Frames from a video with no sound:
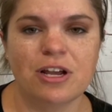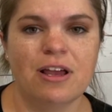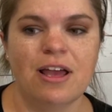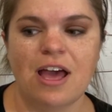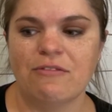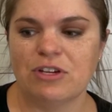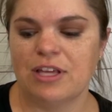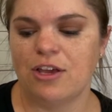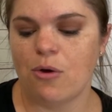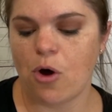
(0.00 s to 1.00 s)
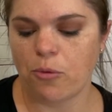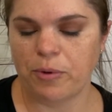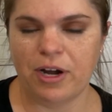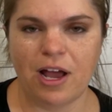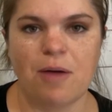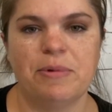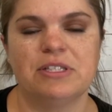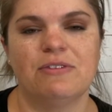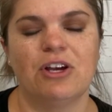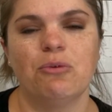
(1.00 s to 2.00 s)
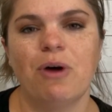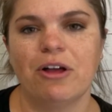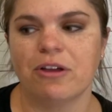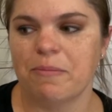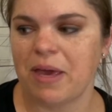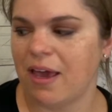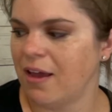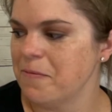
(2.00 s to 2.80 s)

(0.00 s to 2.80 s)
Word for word: everything. You open it up and it's very welcoming.